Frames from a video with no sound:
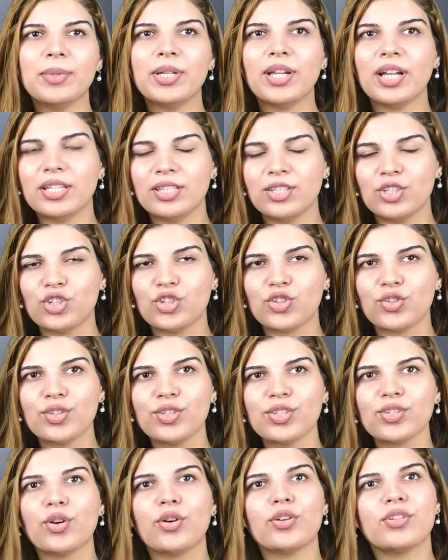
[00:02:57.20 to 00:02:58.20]
be
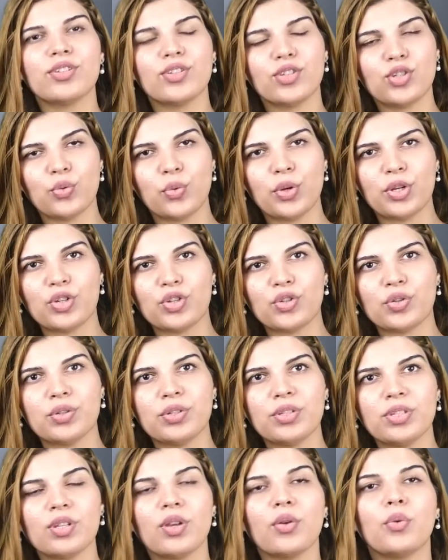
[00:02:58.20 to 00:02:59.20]
conditions or
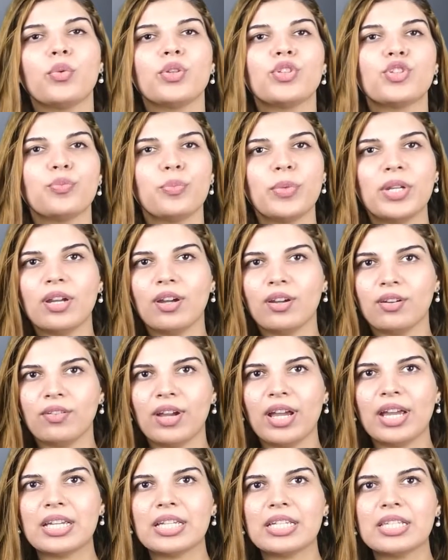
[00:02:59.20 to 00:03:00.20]
situations which may
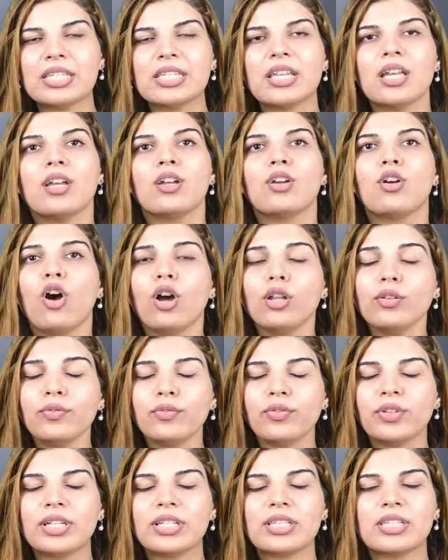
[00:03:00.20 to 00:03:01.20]
arise
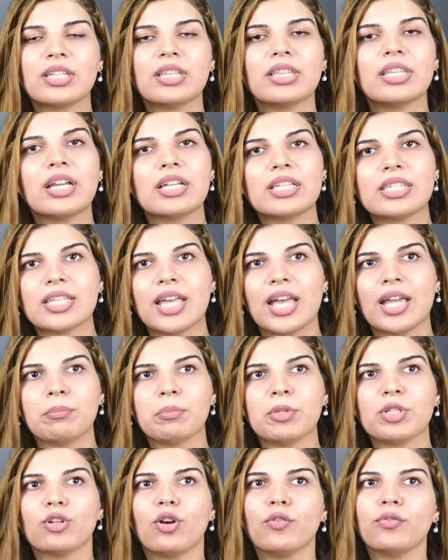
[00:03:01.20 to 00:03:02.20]
conflicts in the
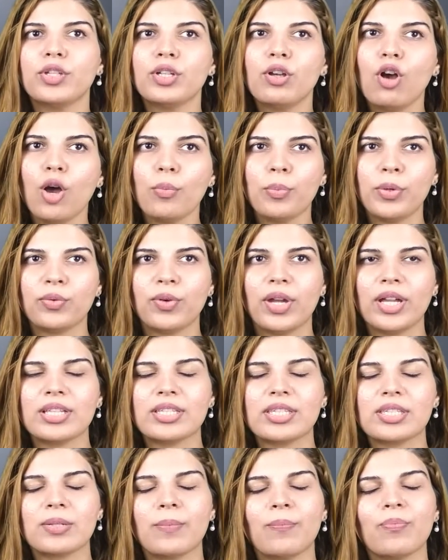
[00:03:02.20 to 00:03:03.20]
assignment of the
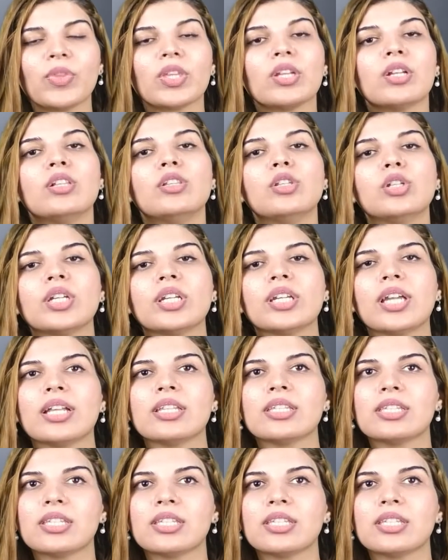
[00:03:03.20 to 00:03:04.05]
copyrights. Looking at